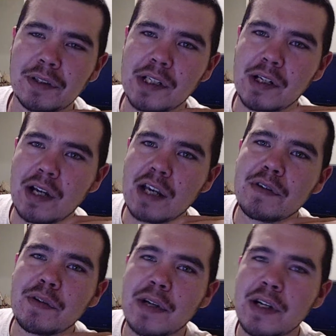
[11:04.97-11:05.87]
You know,
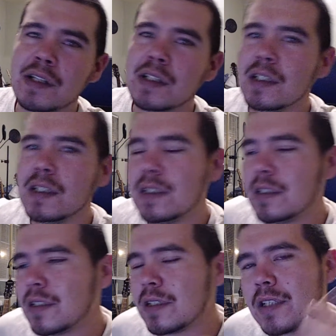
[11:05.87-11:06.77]
everywhere,
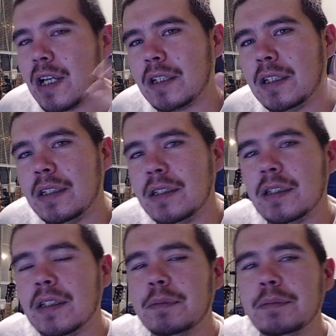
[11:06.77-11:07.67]
just talking
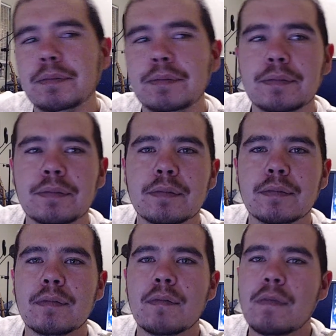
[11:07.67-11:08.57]

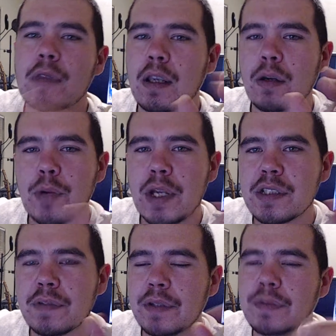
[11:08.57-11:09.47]
a range
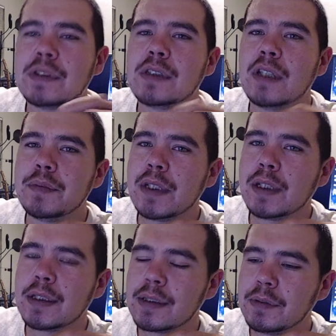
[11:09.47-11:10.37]
of different
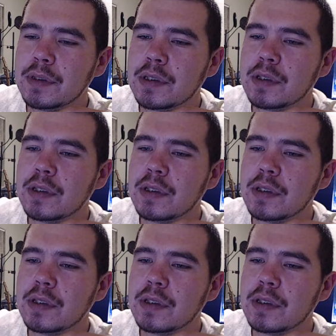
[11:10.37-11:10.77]
subjects, which